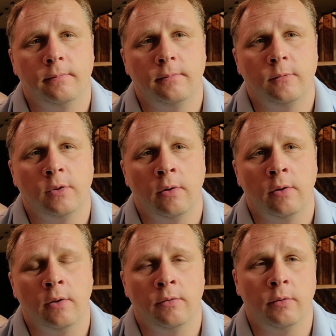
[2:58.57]
so
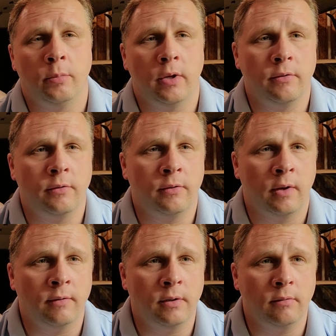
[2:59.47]
there's the pictures
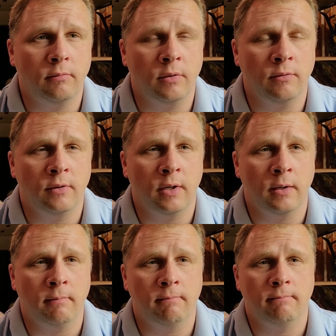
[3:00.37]
of it. You've seen them.